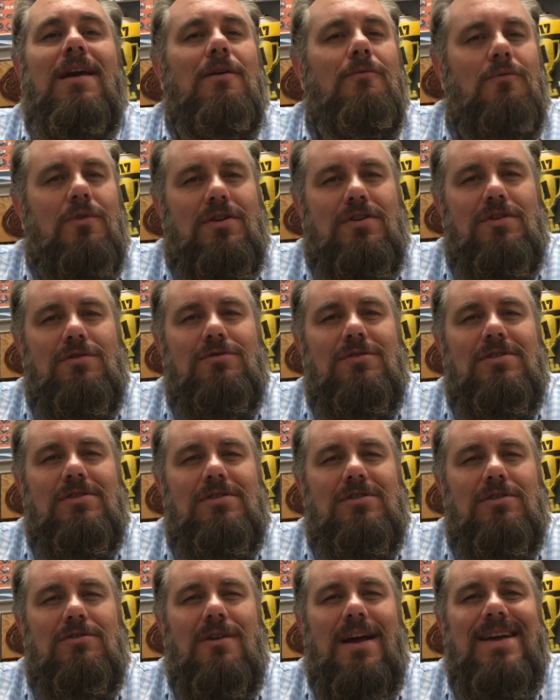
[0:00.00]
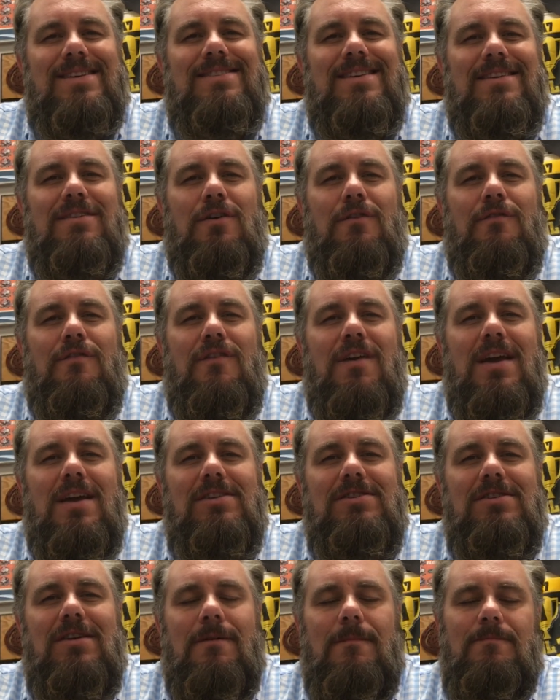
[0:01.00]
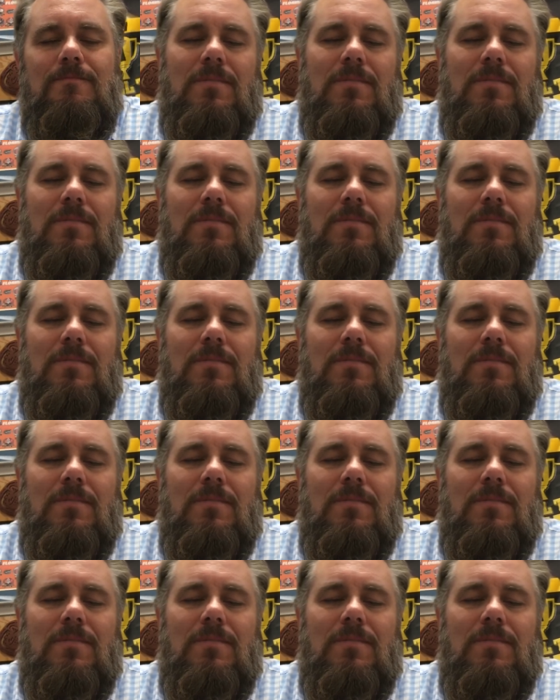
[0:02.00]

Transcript: it reduces stress in your fish.